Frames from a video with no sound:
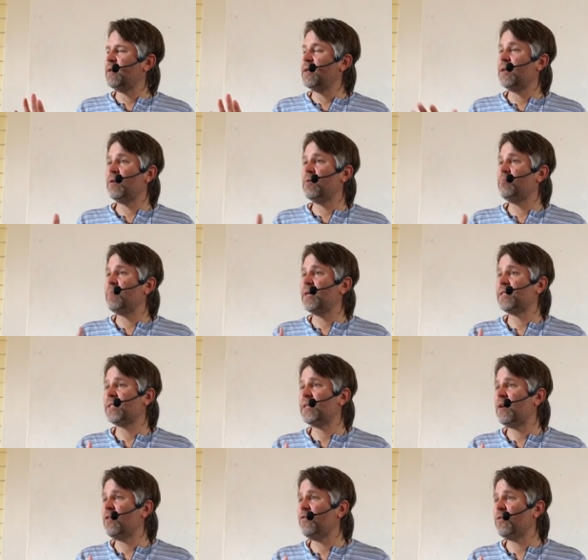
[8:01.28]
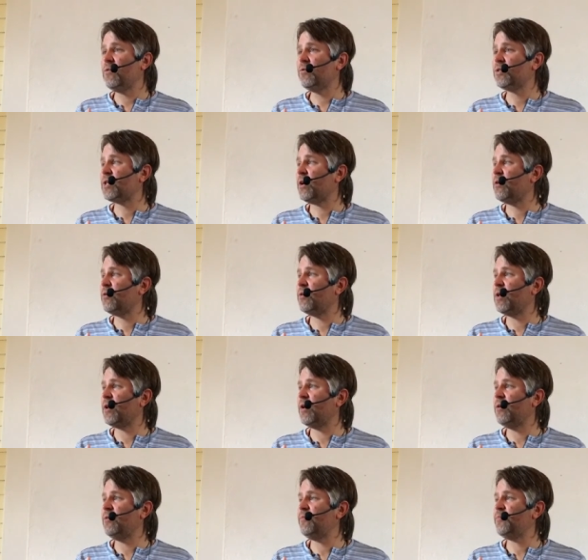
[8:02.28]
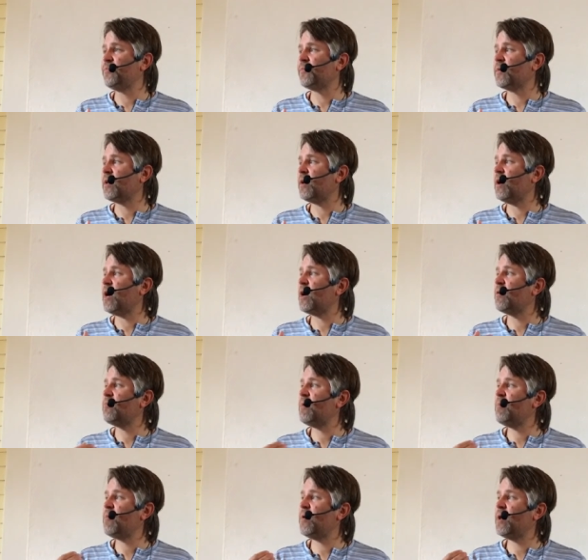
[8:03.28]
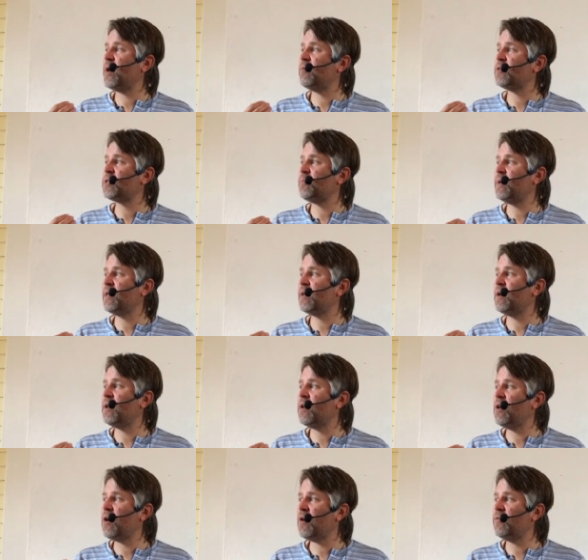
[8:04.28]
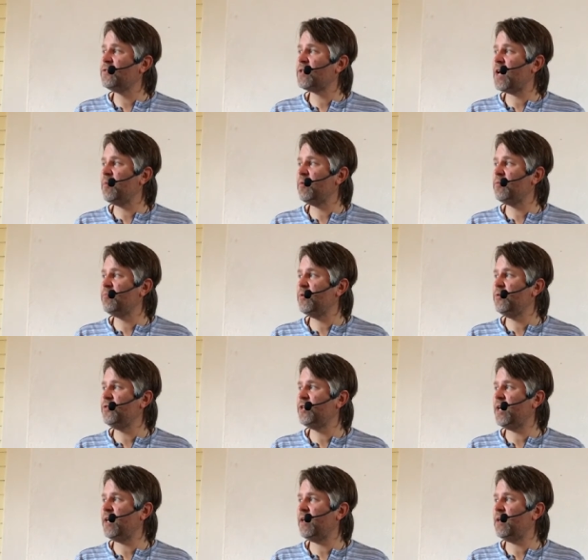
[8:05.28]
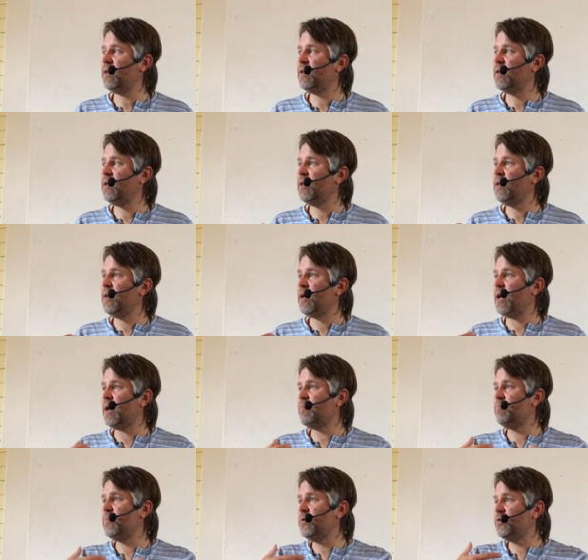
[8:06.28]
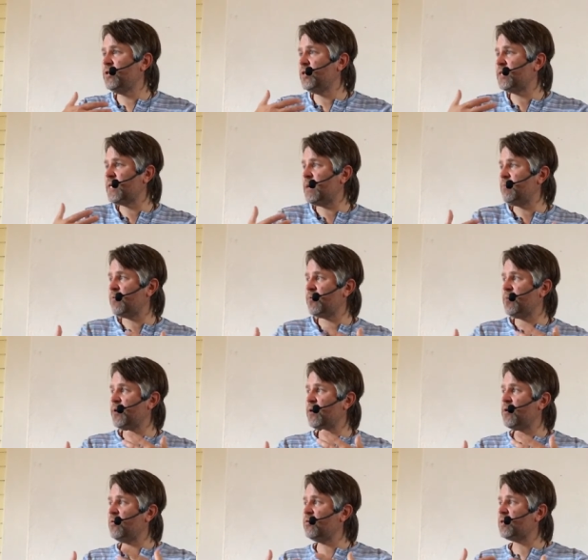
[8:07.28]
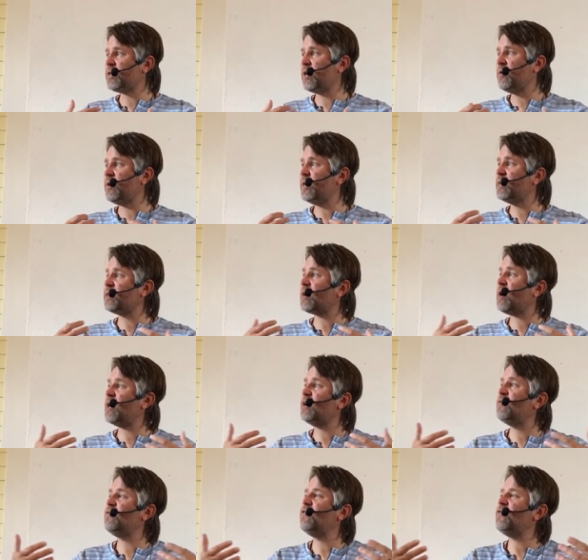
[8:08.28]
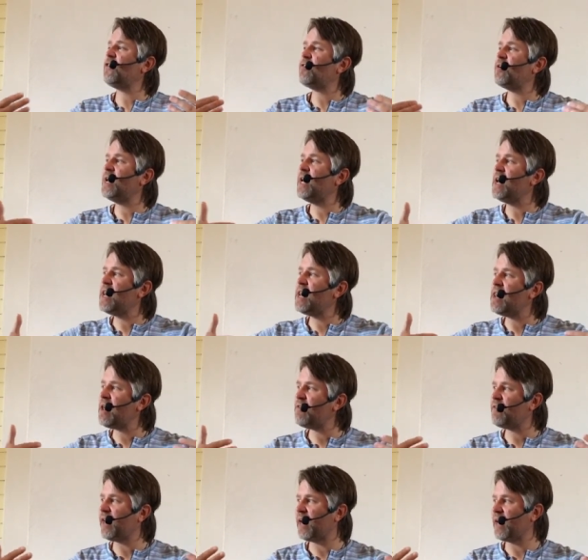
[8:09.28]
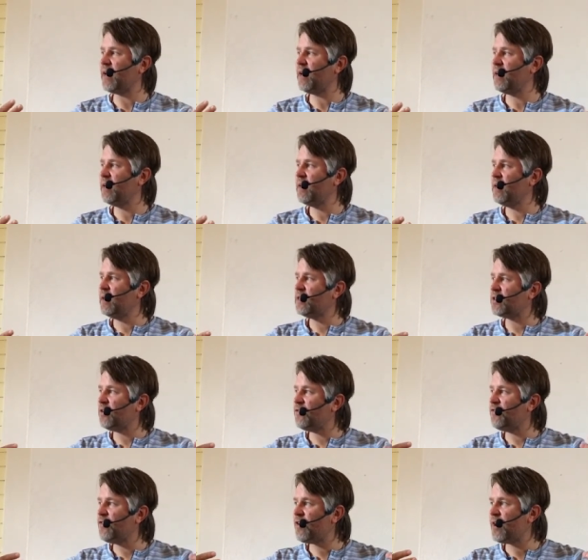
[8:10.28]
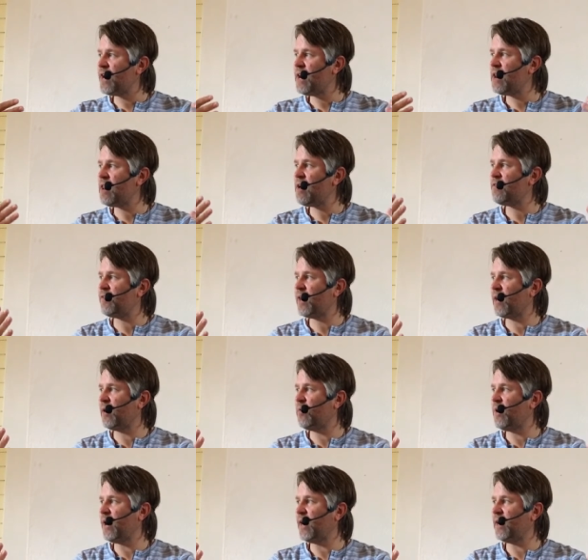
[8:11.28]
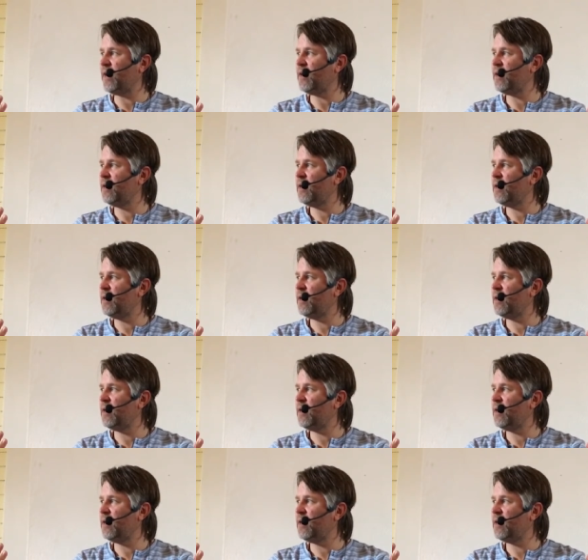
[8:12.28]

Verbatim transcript: you know, myself also, you know, I remember when I was spending a lot of time with Mooji, and Mooji's temperament also is kind of very loving. It's got a very loving way.